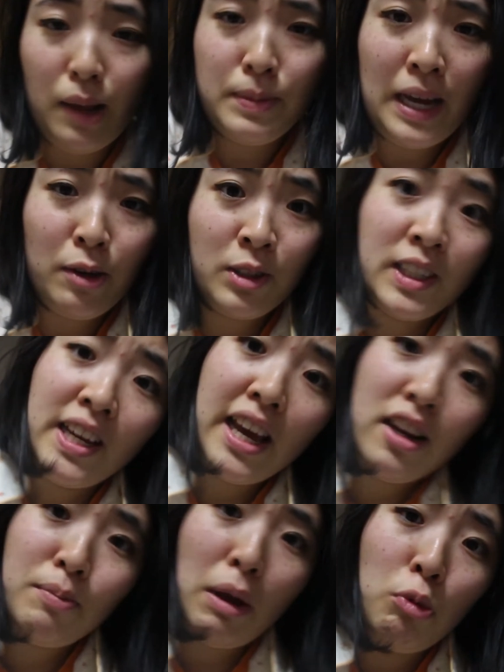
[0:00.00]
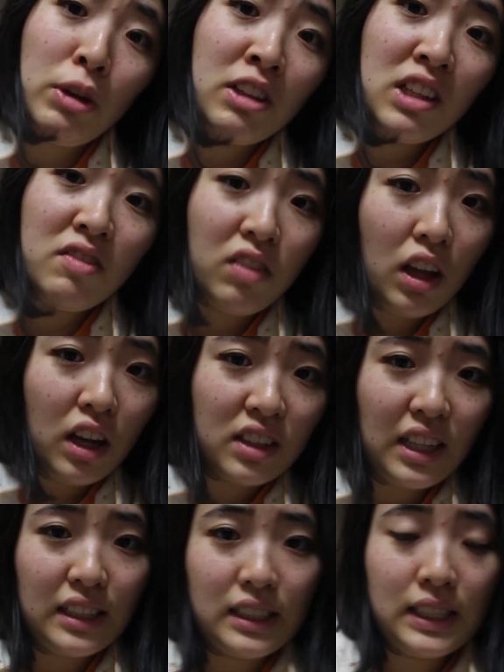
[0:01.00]
I'm now gonna edit my weekly vlog
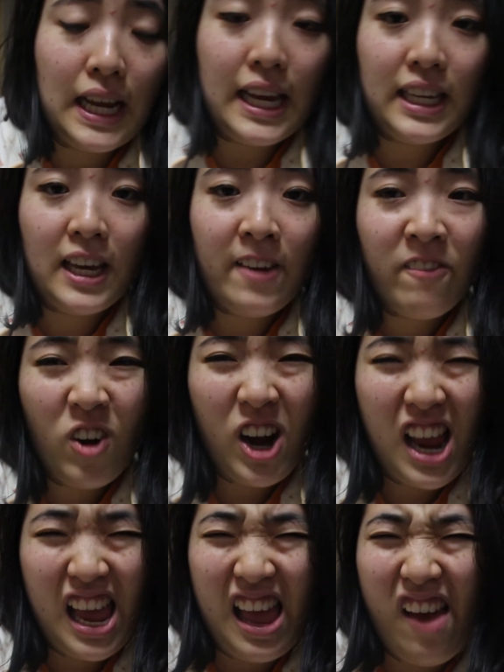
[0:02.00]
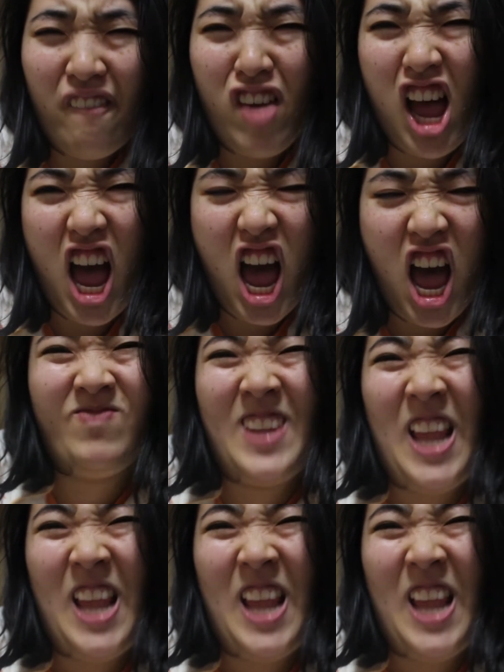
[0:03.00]
that's taking forever.